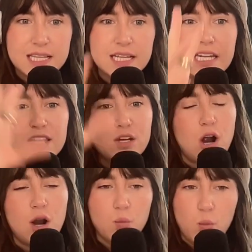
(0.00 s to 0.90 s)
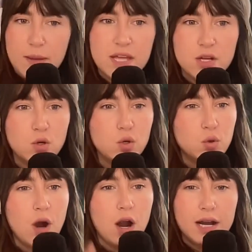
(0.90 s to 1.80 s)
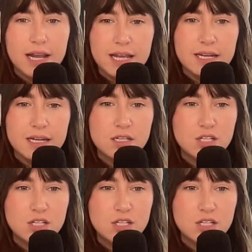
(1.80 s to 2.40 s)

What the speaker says: and neither are women who are in